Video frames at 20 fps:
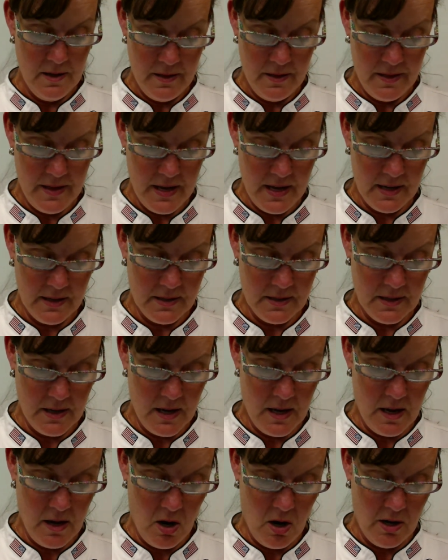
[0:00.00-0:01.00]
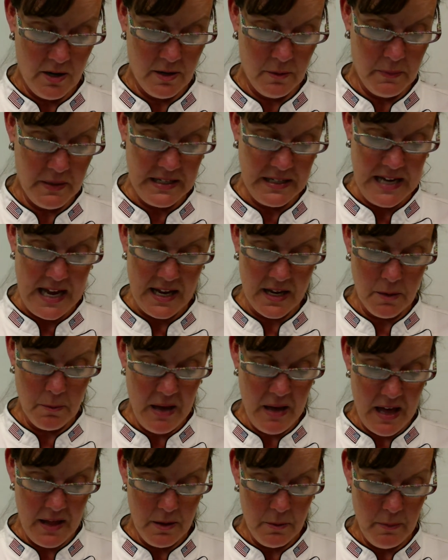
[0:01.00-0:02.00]
that are to be taken
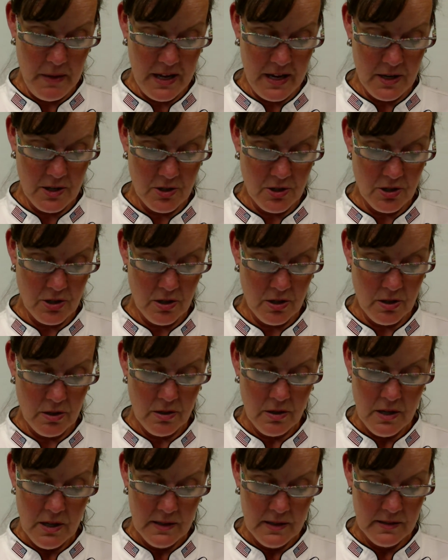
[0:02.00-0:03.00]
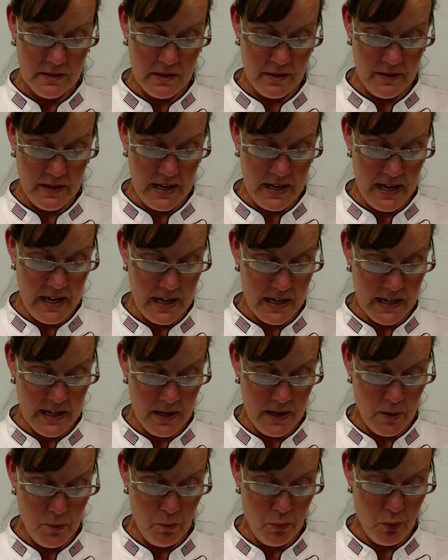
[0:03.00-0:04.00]
by the manager so that he can
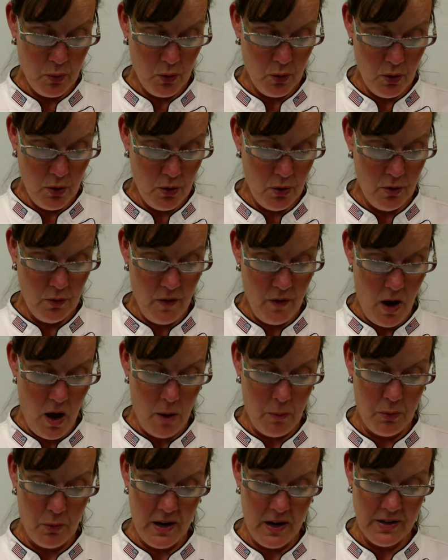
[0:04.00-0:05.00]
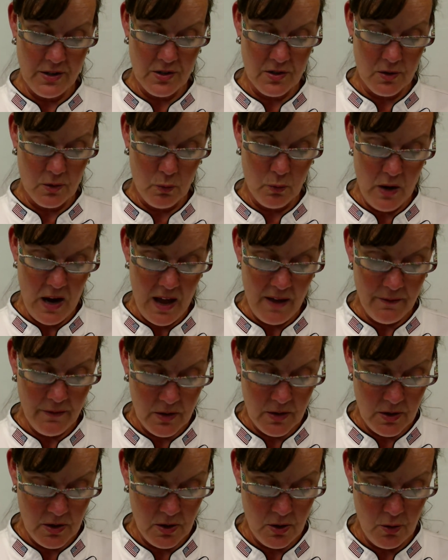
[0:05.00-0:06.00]
improve operational
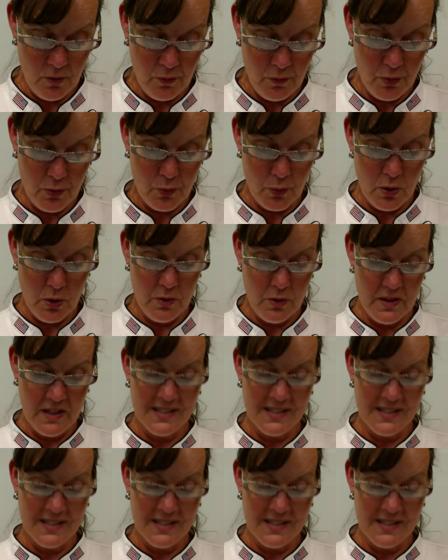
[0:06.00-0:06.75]
revenue through the